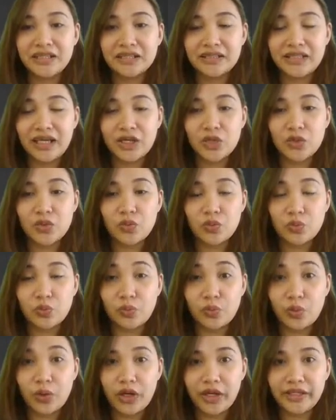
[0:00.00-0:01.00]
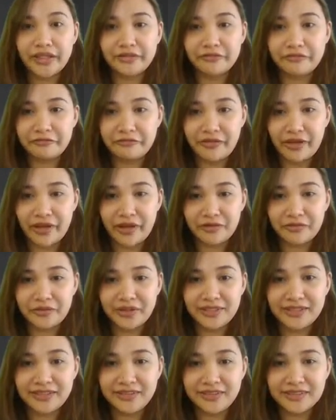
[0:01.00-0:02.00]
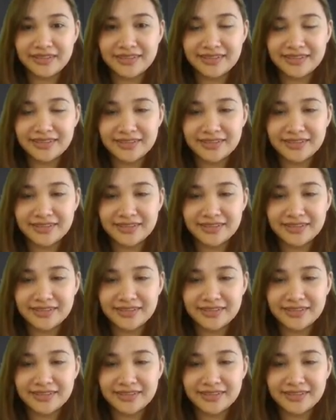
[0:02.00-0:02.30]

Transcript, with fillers: okay 1 very good